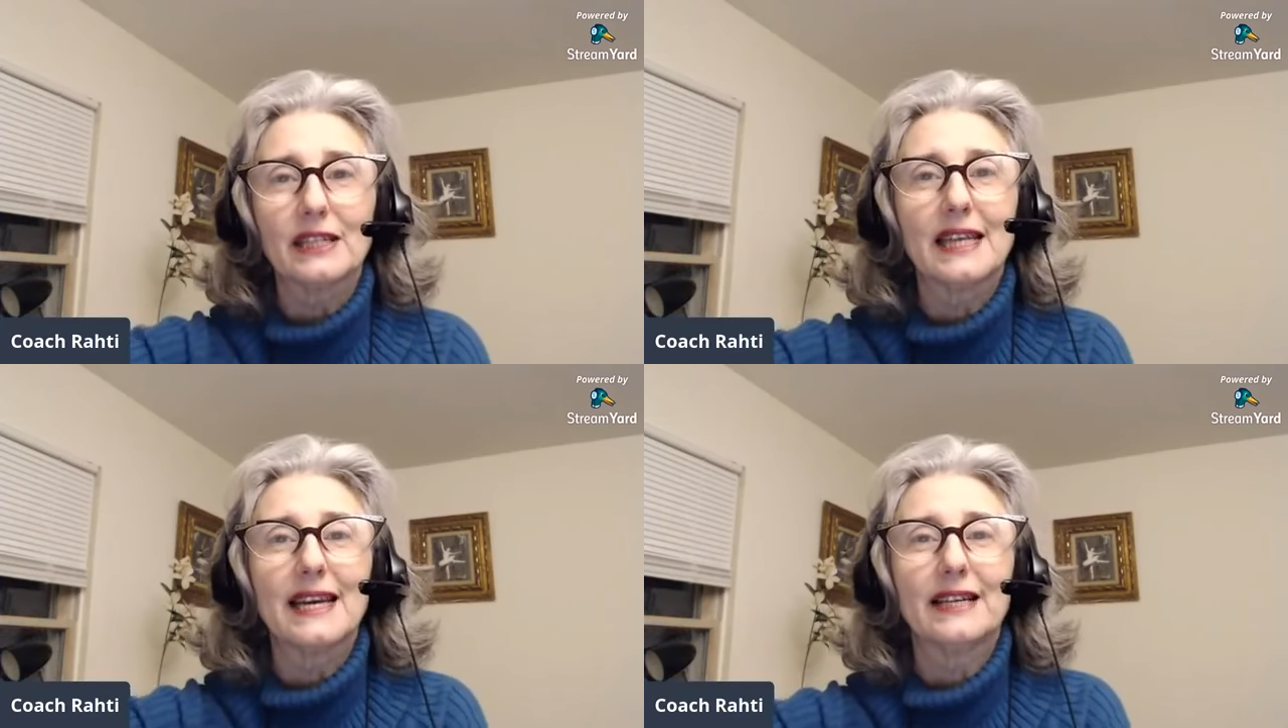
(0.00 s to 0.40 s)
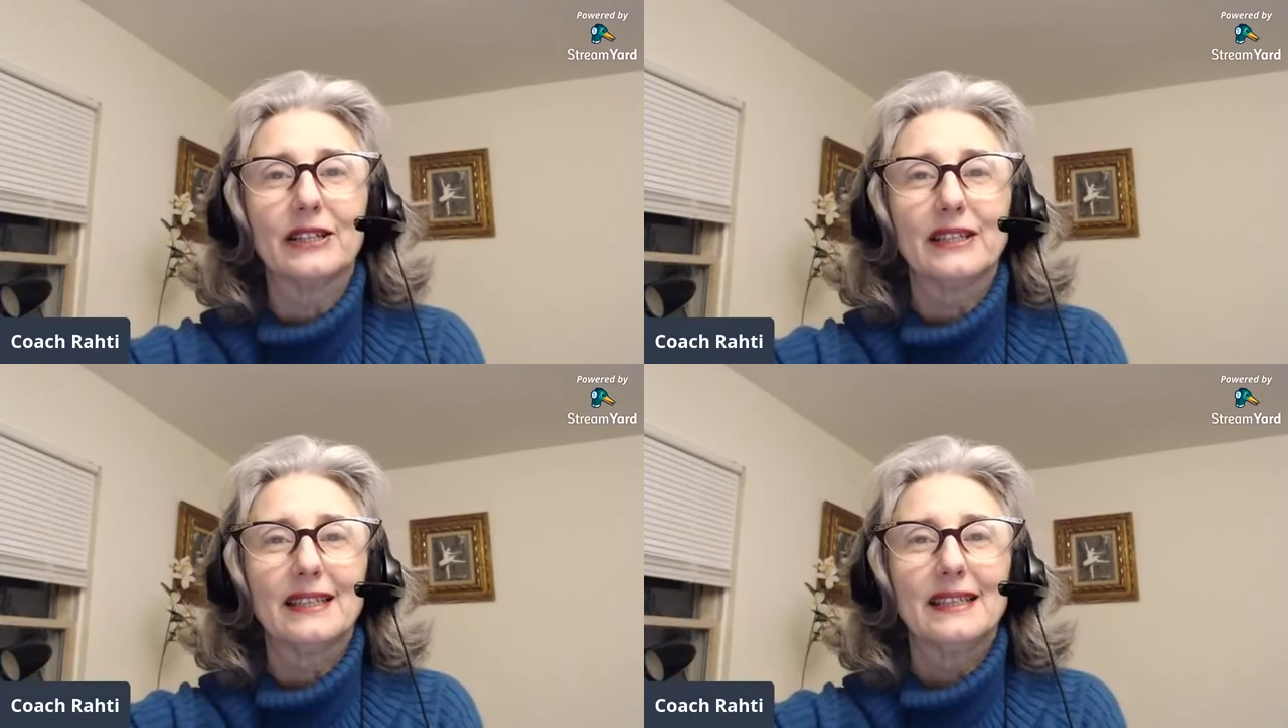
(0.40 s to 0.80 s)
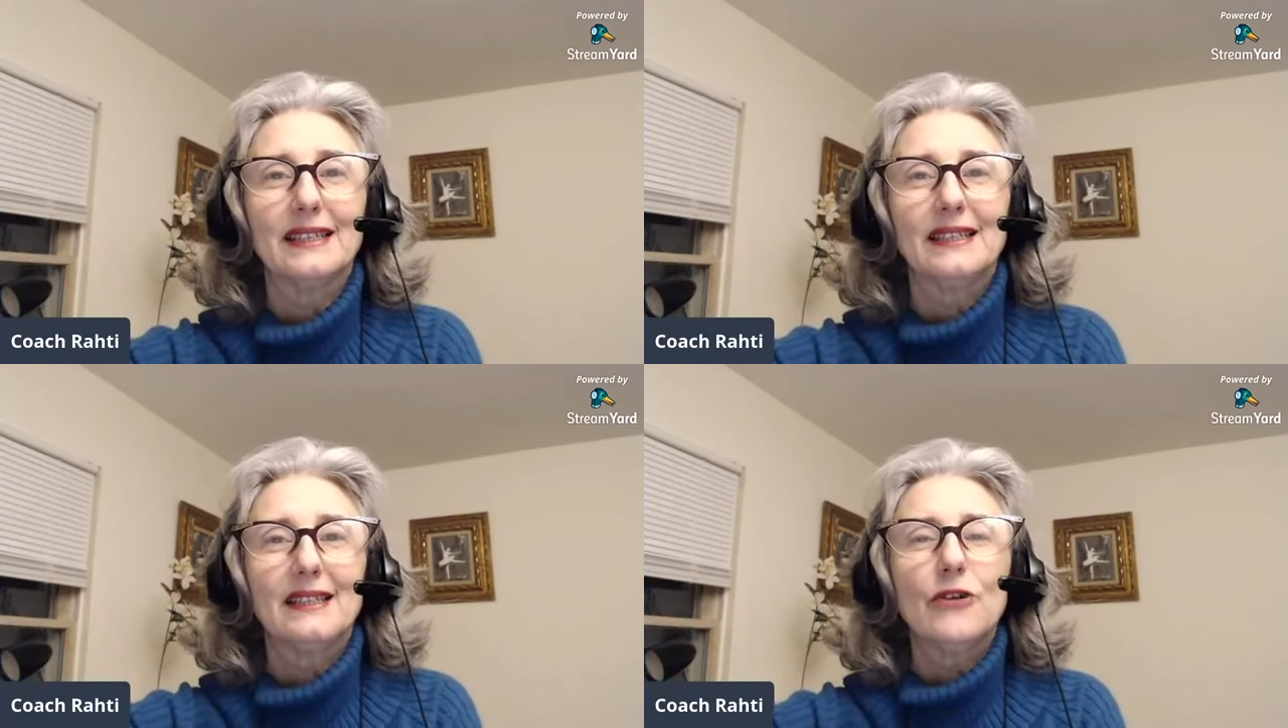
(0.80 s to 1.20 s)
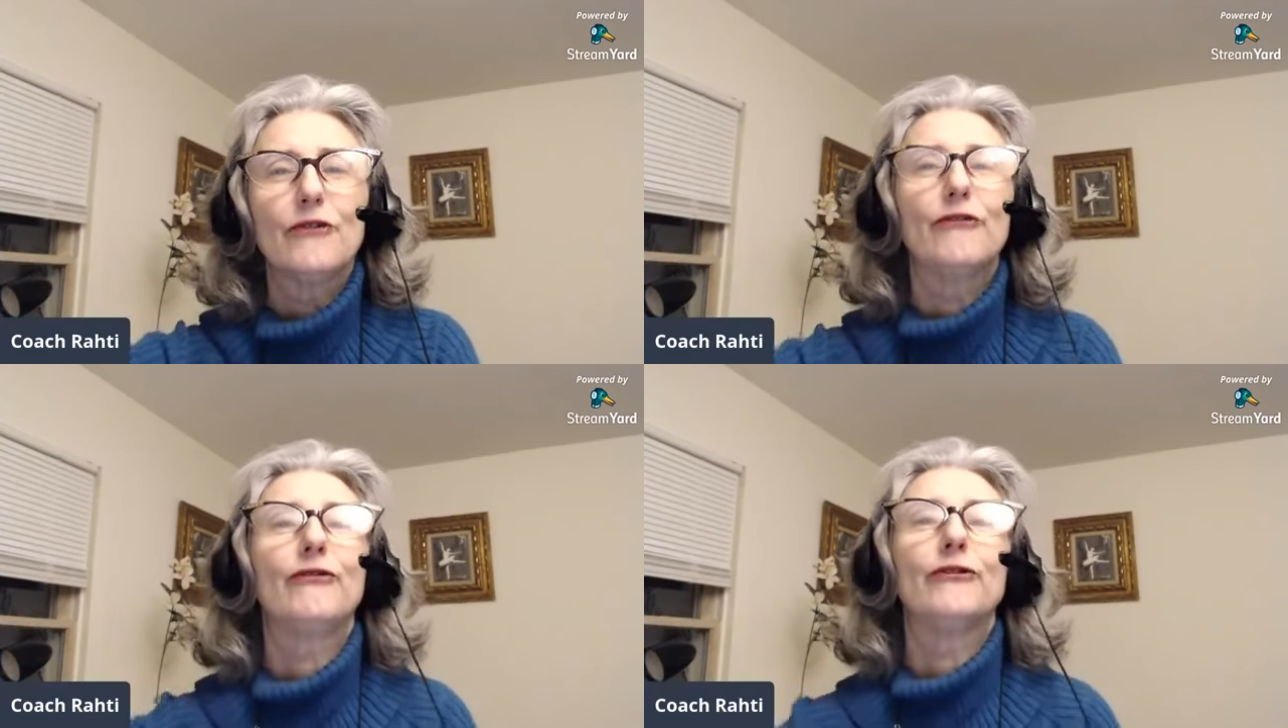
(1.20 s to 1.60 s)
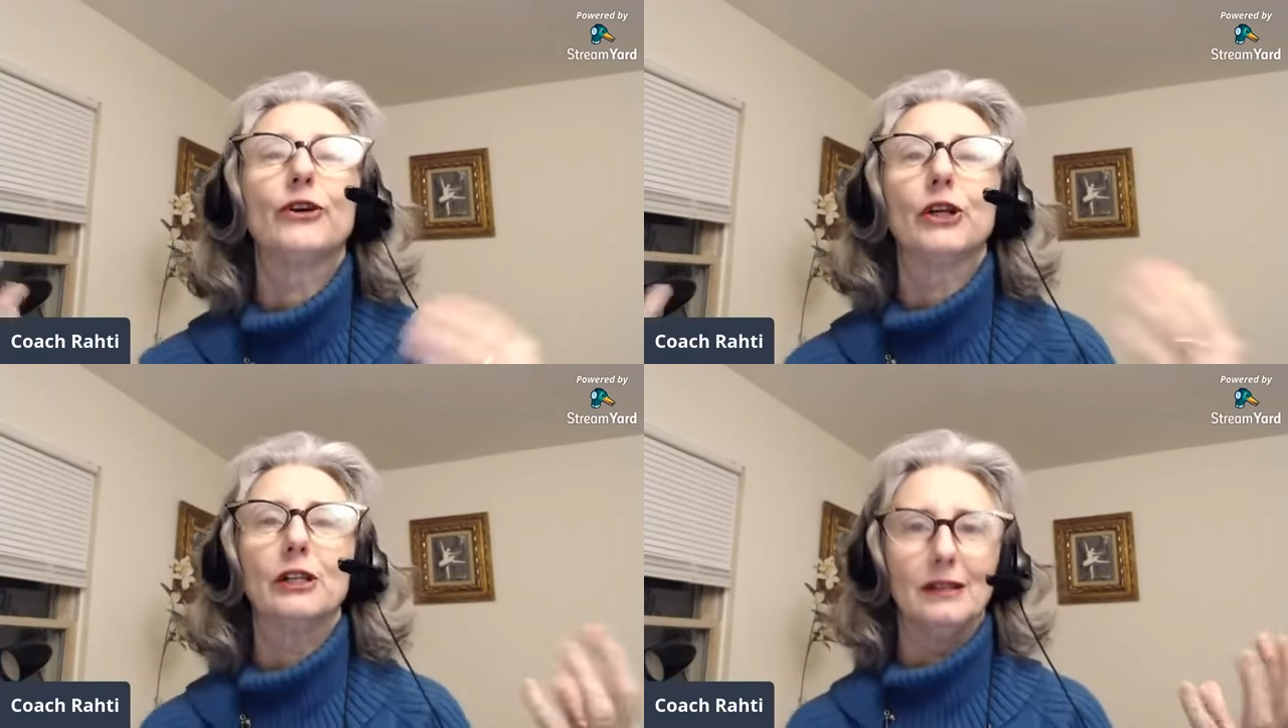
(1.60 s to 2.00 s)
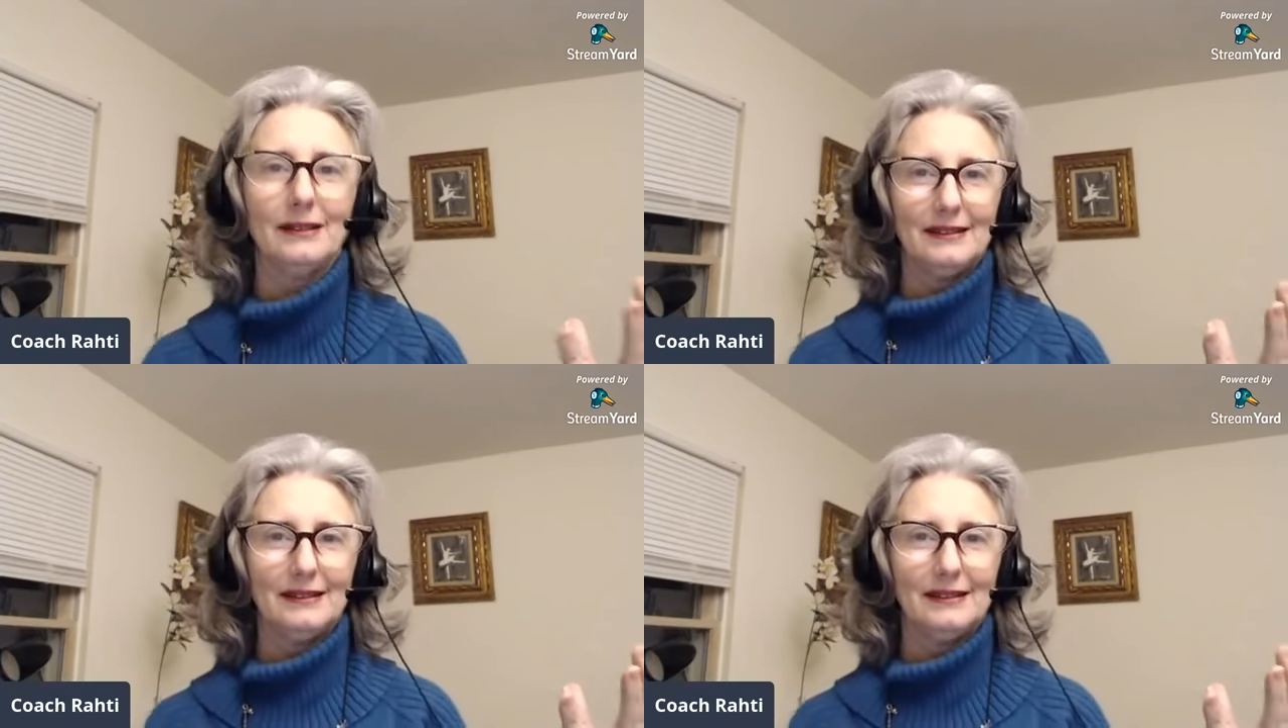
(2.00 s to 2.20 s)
later full